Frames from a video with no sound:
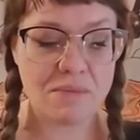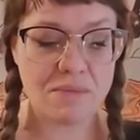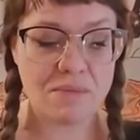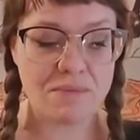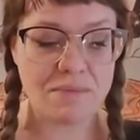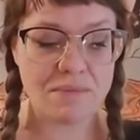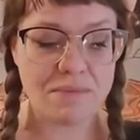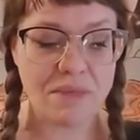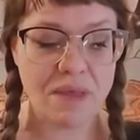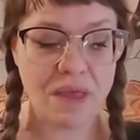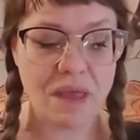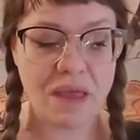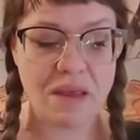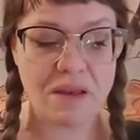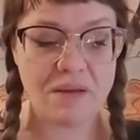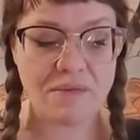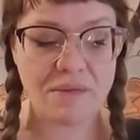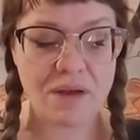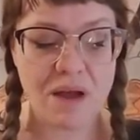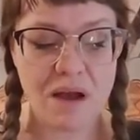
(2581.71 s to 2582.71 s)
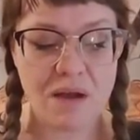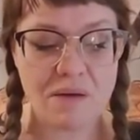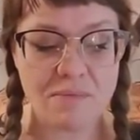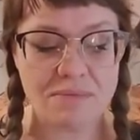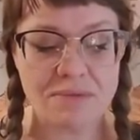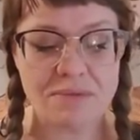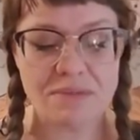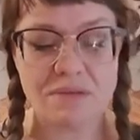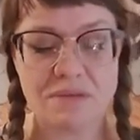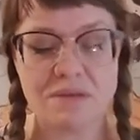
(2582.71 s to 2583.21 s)
The 8 of
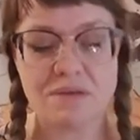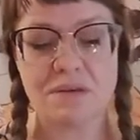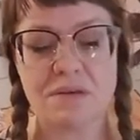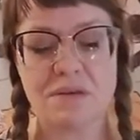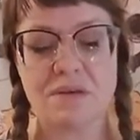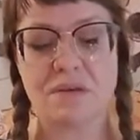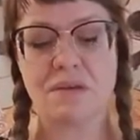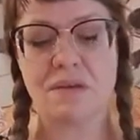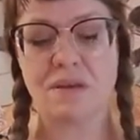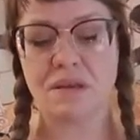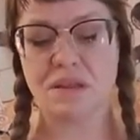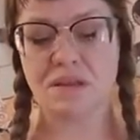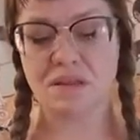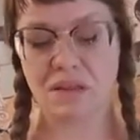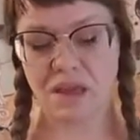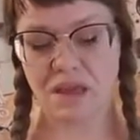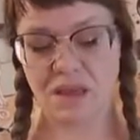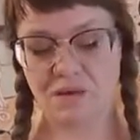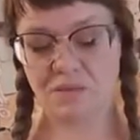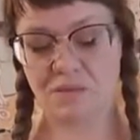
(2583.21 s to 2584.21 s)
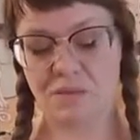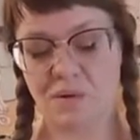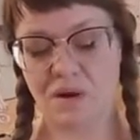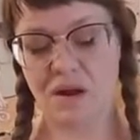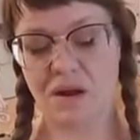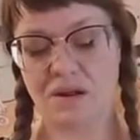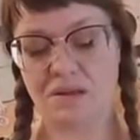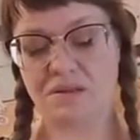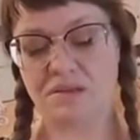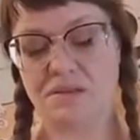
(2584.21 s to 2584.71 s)
Cups, 8 of
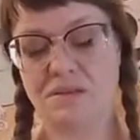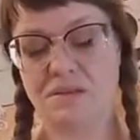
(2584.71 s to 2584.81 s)
Wands,